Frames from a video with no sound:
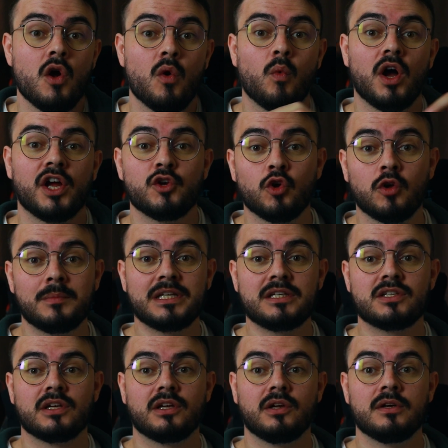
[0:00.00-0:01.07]
What I normally
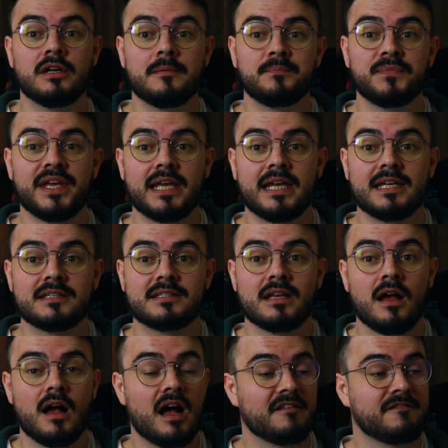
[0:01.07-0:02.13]
do is
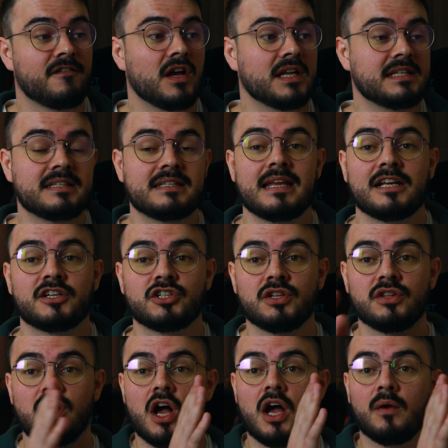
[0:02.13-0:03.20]
I find a
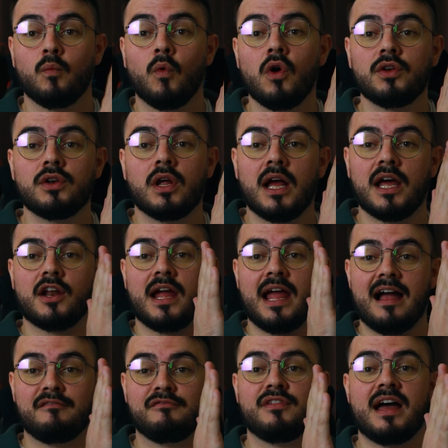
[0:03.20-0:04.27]
section that I want and I
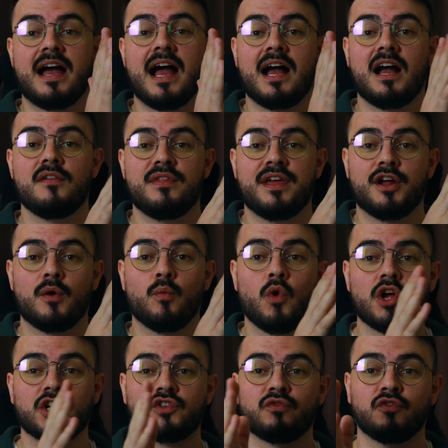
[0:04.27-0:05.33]
have that, and then I
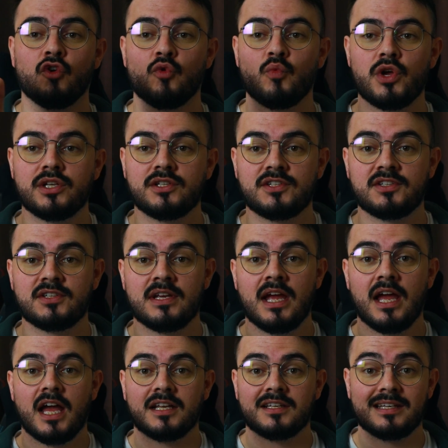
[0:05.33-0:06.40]
watch forwards
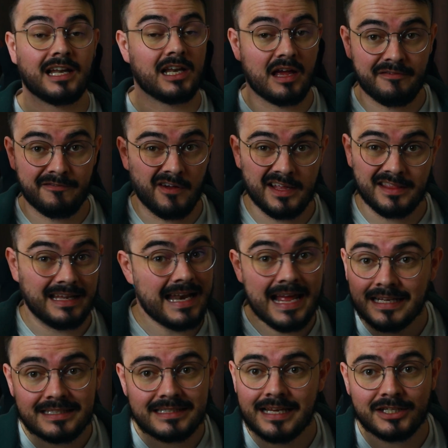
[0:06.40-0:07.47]
until I find the
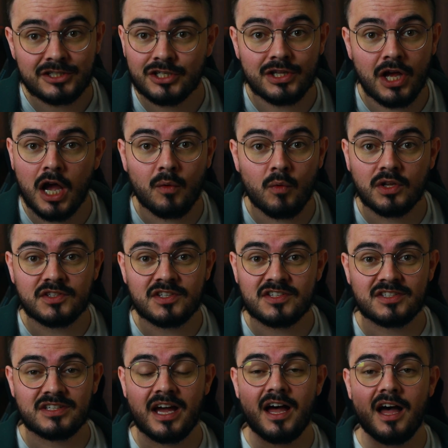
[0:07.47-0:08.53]
next section that I want to
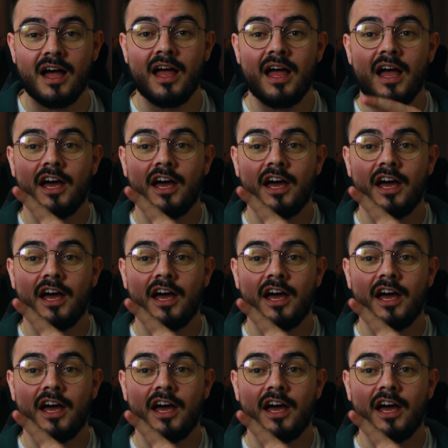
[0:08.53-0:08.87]
start,